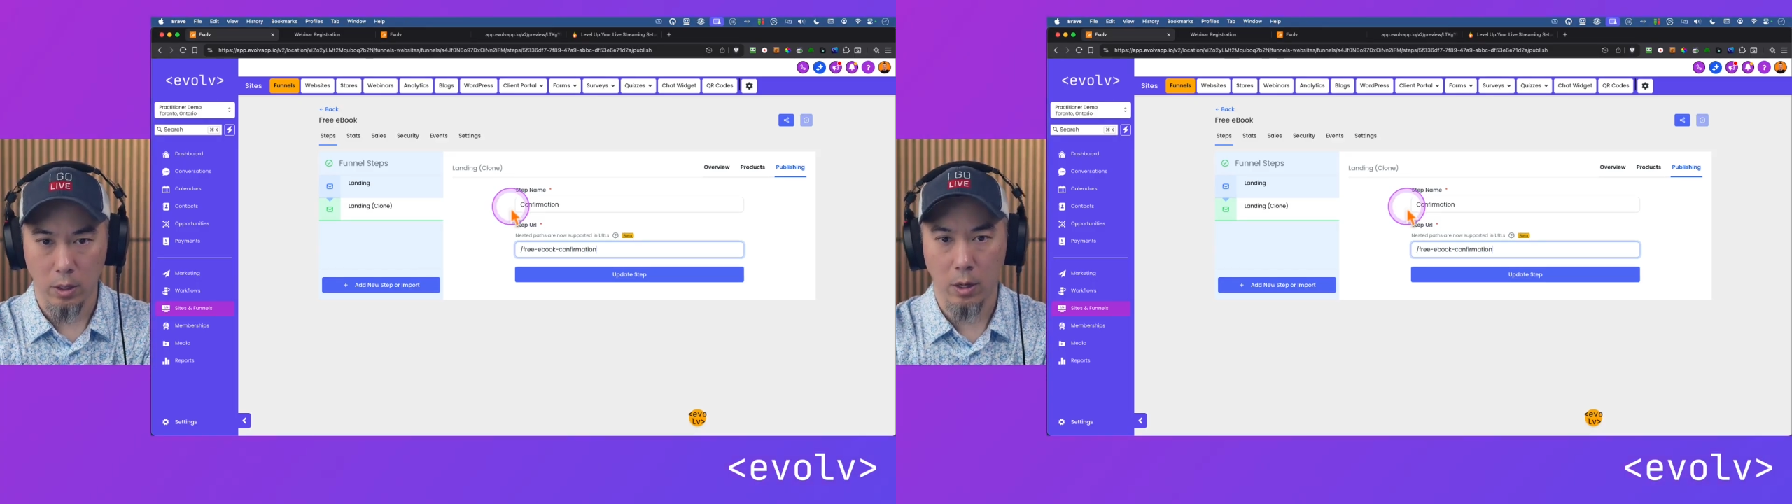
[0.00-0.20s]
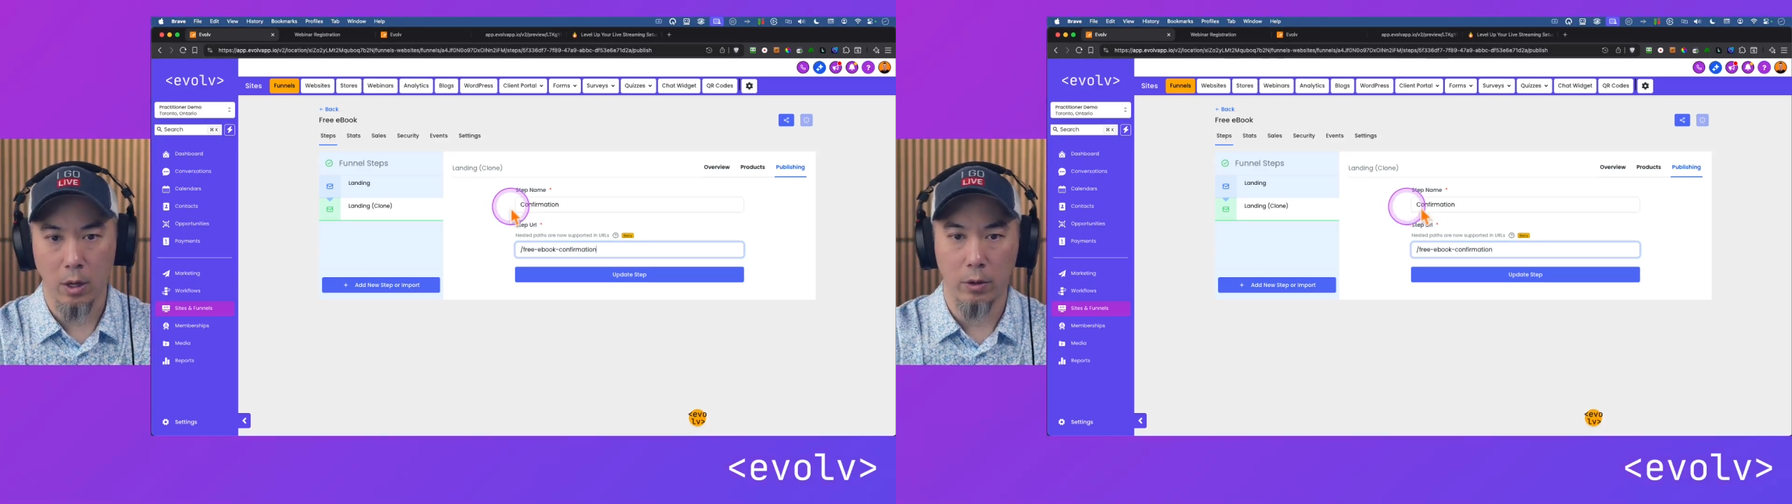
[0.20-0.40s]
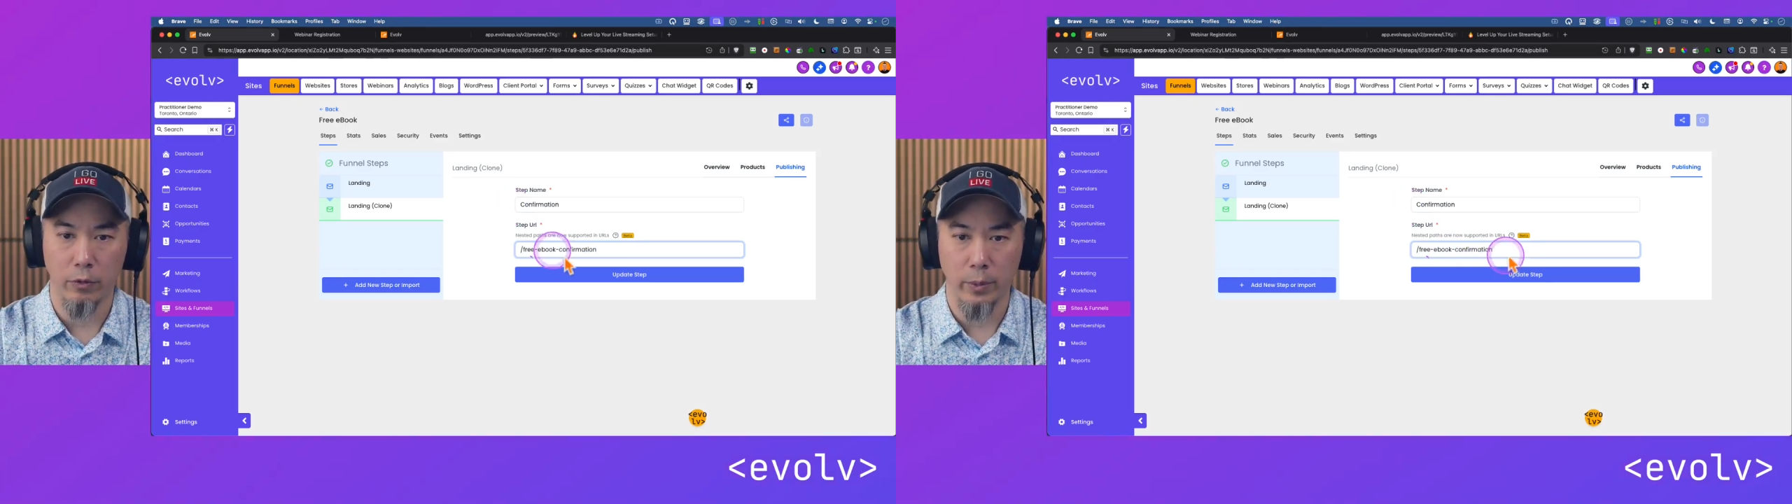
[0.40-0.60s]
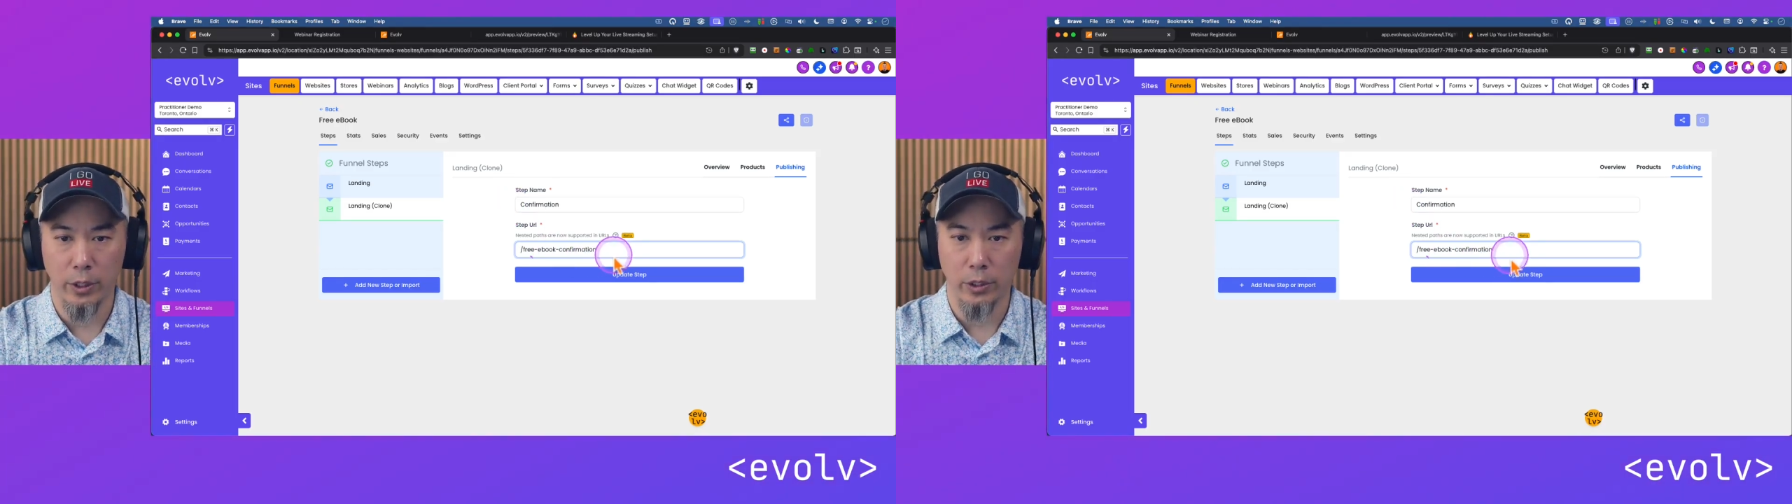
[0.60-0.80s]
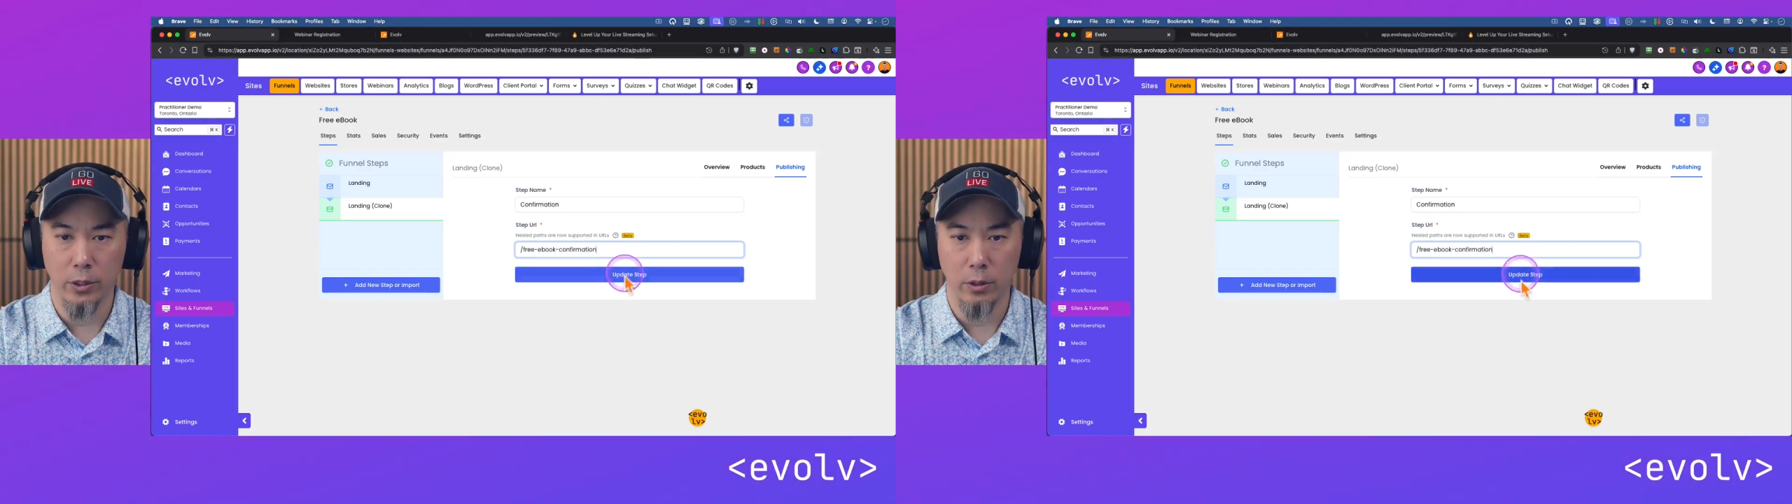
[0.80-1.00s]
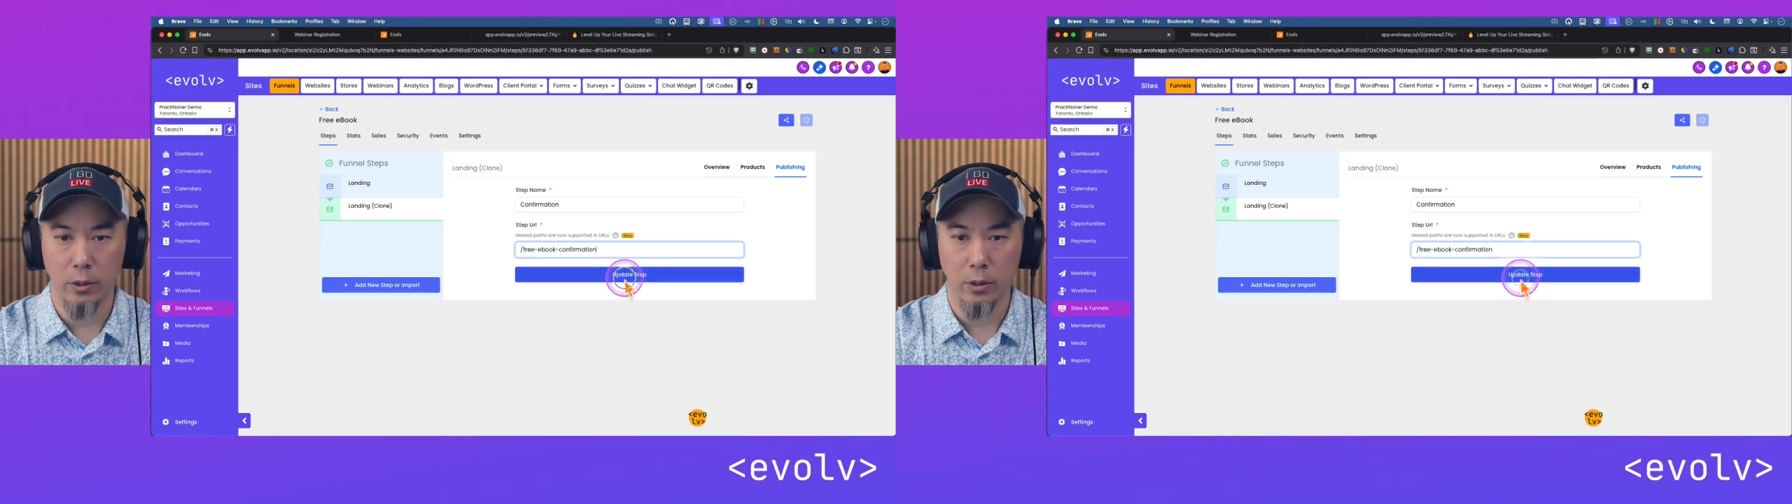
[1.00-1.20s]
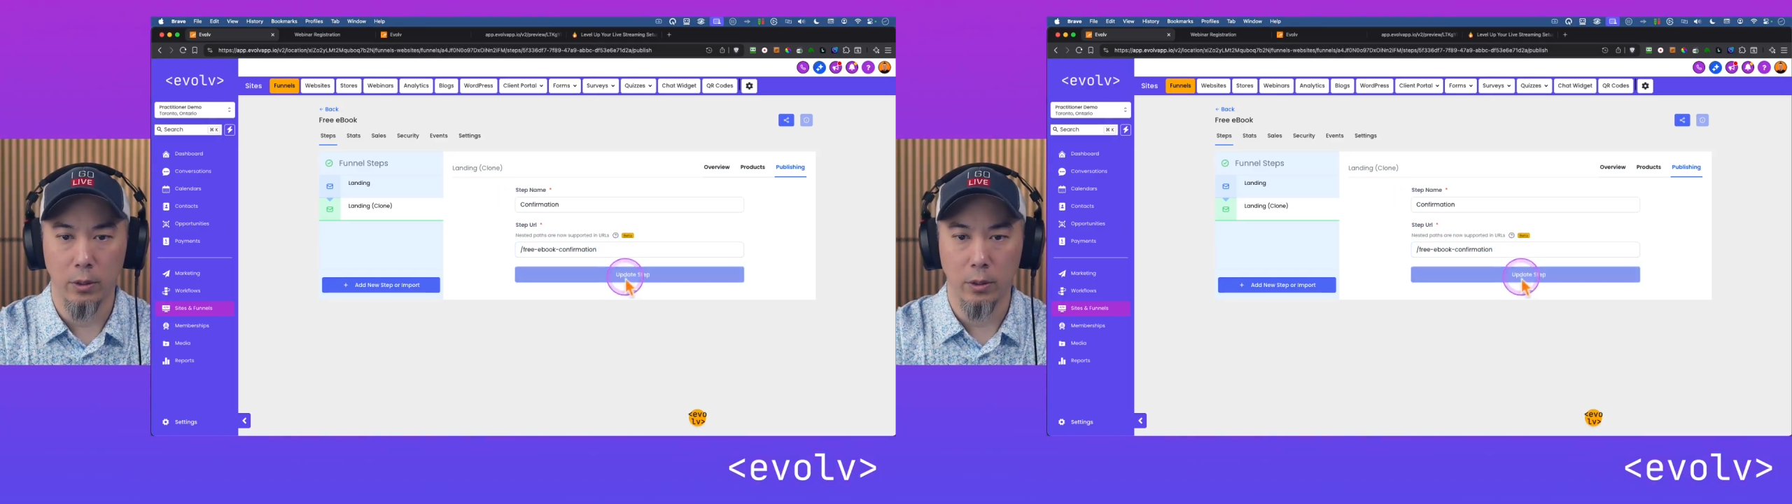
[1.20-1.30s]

confirmation,